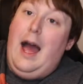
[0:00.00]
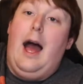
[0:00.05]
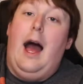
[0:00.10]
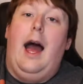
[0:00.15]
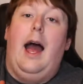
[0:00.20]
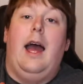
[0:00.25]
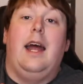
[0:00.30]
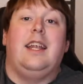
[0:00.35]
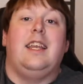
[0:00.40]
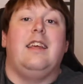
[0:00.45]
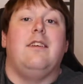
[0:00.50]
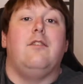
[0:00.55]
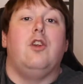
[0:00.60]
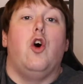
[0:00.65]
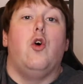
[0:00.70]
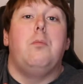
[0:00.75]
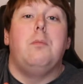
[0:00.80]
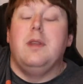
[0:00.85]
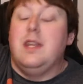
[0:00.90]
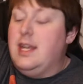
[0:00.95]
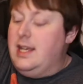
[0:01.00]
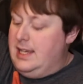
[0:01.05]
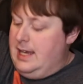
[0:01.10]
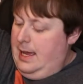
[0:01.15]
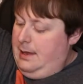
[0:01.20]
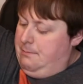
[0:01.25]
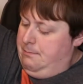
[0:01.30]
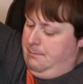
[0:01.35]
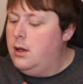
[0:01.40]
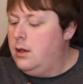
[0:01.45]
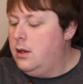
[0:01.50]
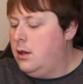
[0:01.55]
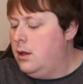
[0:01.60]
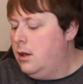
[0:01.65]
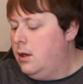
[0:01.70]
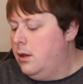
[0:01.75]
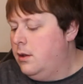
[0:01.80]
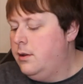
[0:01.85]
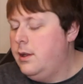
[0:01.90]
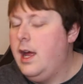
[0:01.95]
I hadn't even opened it yet.
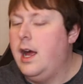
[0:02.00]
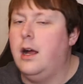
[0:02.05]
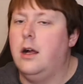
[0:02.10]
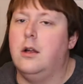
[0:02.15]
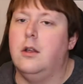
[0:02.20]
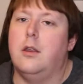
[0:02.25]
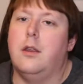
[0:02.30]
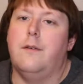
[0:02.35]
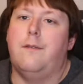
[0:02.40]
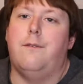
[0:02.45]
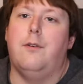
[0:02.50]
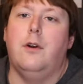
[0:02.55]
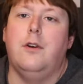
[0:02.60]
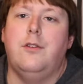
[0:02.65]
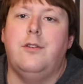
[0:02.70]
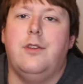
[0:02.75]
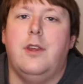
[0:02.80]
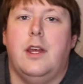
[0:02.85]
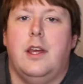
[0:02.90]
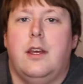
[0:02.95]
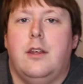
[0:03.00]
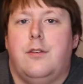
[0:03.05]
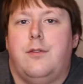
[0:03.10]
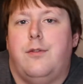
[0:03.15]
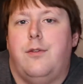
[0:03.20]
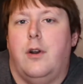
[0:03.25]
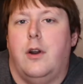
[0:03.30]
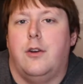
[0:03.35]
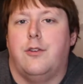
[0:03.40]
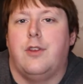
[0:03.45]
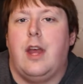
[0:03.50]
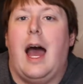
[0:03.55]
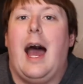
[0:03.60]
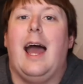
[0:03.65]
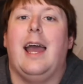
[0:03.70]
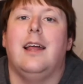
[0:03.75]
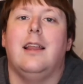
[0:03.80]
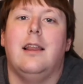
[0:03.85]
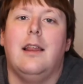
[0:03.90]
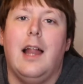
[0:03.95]
Now, the first thing is first.
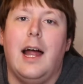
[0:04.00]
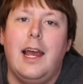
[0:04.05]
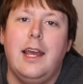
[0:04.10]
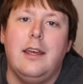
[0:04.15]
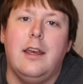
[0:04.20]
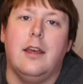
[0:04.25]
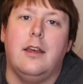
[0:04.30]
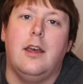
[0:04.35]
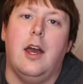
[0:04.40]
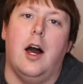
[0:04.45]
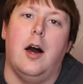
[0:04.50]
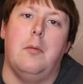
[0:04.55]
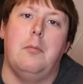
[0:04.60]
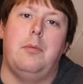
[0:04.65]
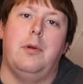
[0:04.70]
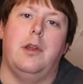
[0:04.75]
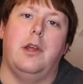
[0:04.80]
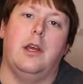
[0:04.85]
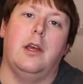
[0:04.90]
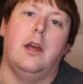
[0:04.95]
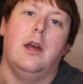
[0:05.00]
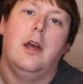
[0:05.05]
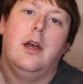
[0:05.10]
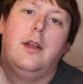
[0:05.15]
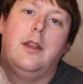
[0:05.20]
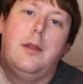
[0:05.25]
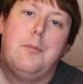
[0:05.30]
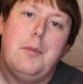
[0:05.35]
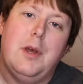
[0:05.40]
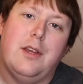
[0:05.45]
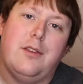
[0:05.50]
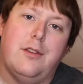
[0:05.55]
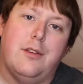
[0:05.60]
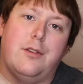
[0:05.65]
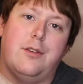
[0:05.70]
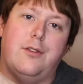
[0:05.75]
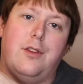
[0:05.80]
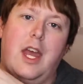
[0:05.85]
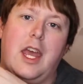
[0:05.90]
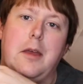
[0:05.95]
I like a company that makes a
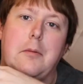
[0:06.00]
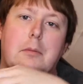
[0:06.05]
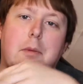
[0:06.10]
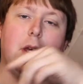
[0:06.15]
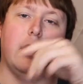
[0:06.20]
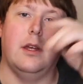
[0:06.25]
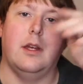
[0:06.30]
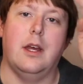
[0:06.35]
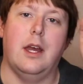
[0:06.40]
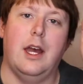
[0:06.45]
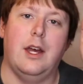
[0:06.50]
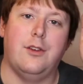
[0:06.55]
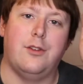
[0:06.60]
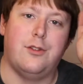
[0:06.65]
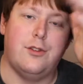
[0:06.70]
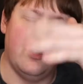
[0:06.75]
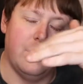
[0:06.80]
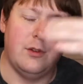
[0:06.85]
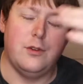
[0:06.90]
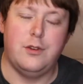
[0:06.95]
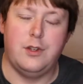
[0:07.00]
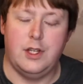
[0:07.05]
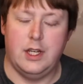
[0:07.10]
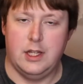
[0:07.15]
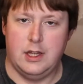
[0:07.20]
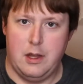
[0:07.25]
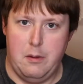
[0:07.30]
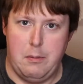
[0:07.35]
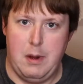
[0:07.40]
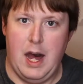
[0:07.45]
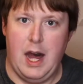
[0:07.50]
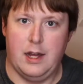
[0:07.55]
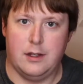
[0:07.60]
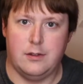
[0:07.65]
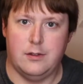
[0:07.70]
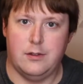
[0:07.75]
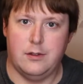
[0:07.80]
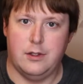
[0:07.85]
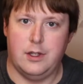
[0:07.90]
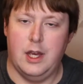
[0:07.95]
statement as soon as you get the
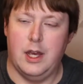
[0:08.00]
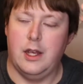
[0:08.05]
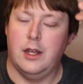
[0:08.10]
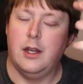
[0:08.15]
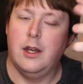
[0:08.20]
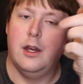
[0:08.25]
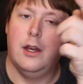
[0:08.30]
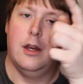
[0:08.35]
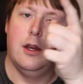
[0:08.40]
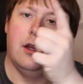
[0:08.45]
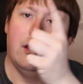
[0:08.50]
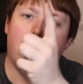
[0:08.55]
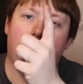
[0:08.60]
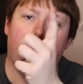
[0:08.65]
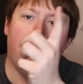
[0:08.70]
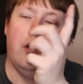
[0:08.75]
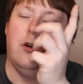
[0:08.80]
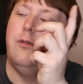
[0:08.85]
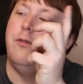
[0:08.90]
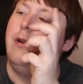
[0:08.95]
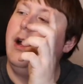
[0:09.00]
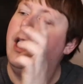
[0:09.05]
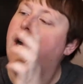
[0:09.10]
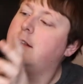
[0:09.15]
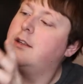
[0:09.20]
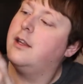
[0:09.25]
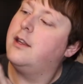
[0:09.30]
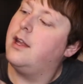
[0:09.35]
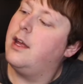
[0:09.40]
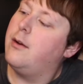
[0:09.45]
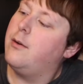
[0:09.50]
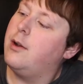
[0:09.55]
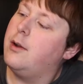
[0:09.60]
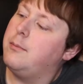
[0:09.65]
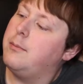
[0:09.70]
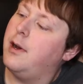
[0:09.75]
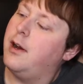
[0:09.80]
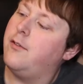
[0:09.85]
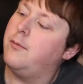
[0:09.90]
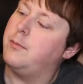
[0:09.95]
box, okay? The whole fact that they went
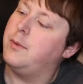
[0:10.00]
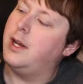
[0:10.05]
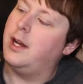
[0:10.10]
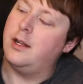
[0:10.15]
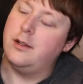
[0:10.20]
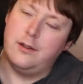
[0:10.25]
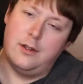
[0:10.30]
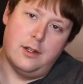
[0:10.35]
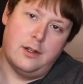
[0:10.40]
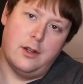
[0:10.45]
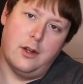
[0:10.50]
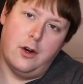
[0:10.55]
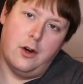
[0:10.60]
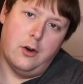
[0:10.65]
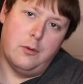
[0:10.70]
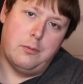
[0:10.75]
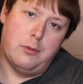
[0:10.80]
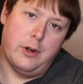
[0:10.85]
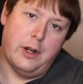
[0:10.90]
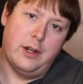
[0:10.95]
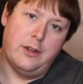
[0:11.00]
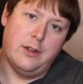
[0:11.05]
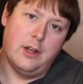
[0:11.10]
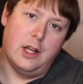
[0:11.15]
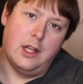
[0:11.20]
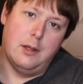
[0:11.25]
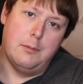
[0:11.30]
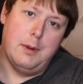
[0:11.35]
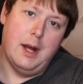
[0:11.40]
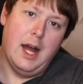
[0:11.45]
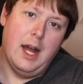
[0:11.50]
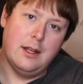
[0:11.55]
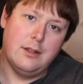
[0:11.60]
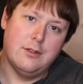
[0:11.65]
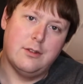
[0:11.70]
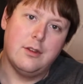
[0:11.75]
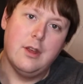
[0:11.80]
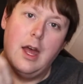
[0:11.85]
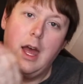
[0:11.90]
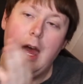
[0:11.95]
above and beyond did the whole printing on the box,